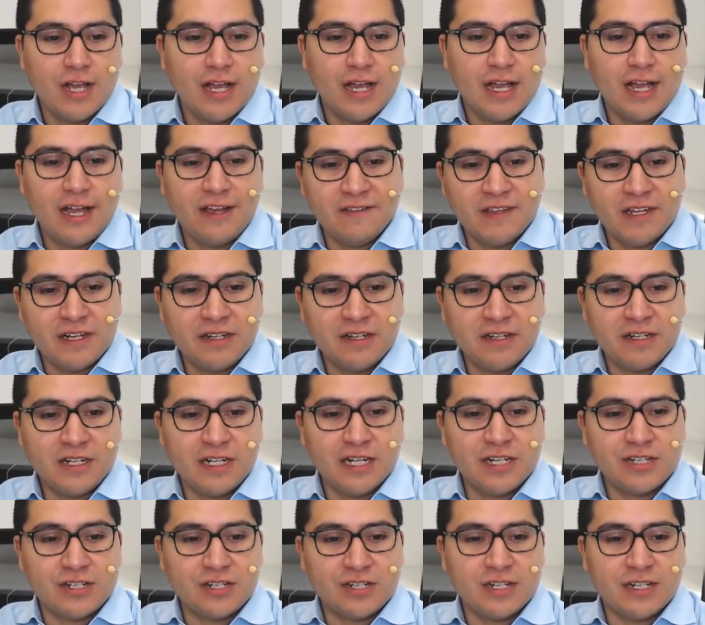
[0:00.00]
and then
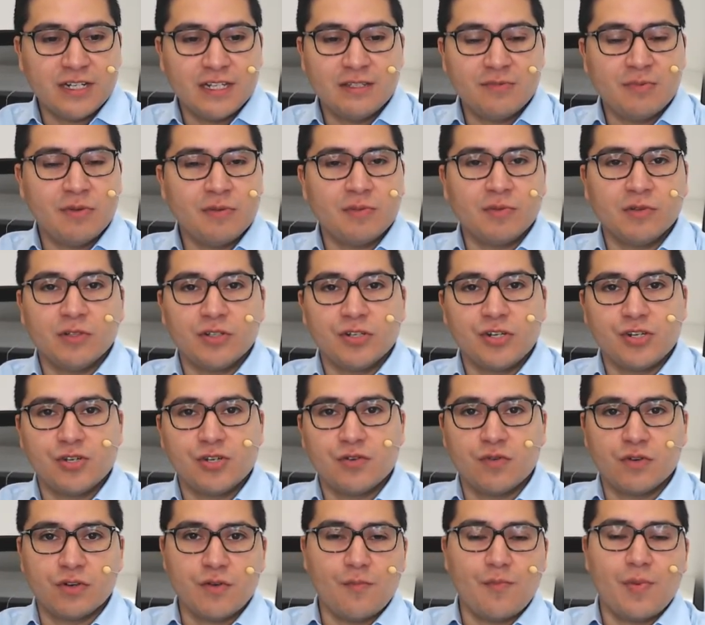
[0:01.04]
literally these people are
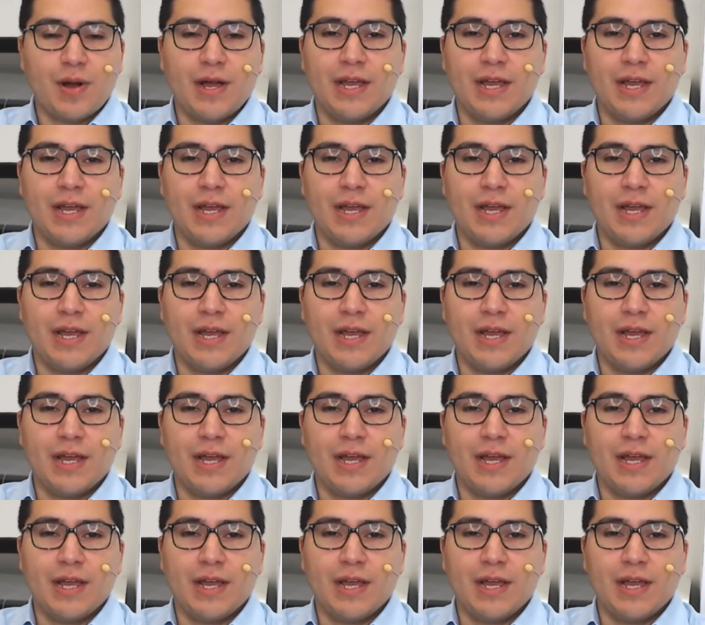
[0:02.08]
short of buying